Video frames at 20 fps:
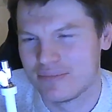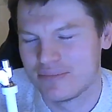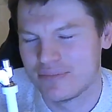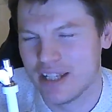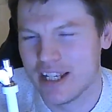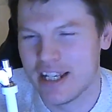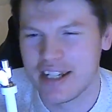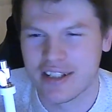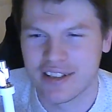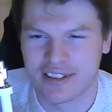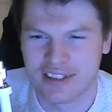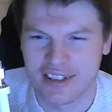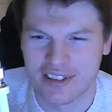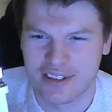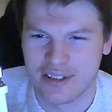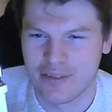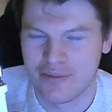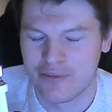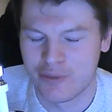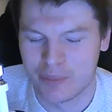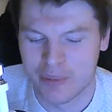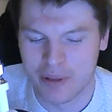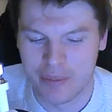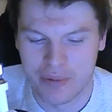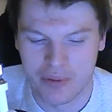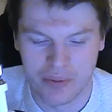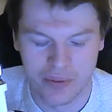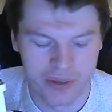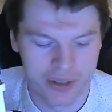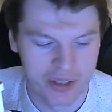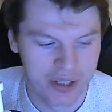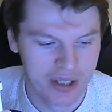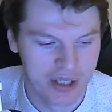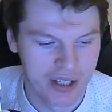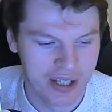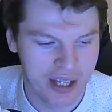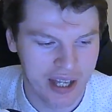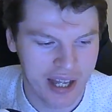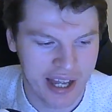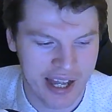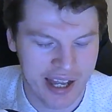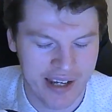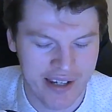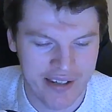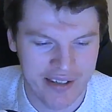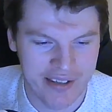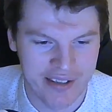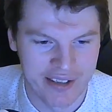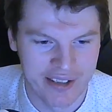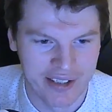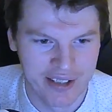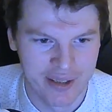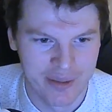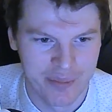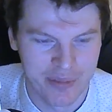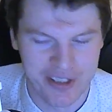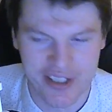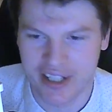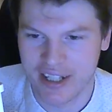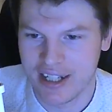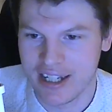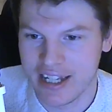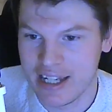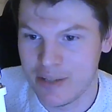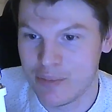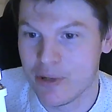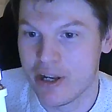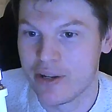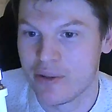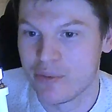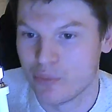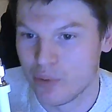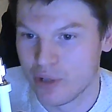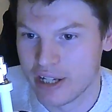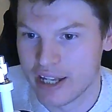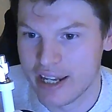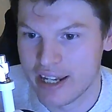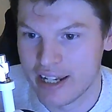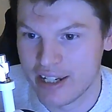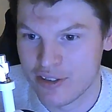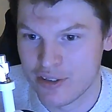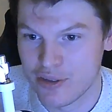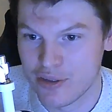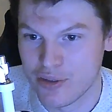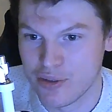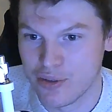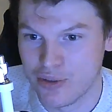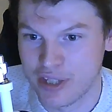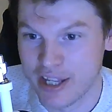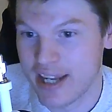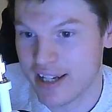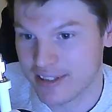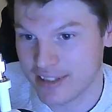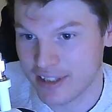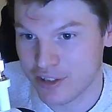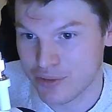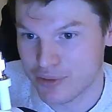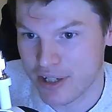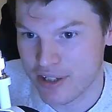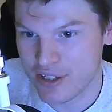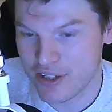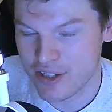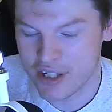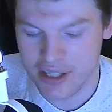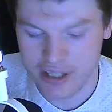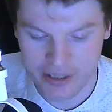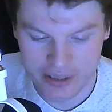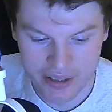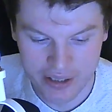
inconsistent for people, and particularly when we're getting to the exit strategy,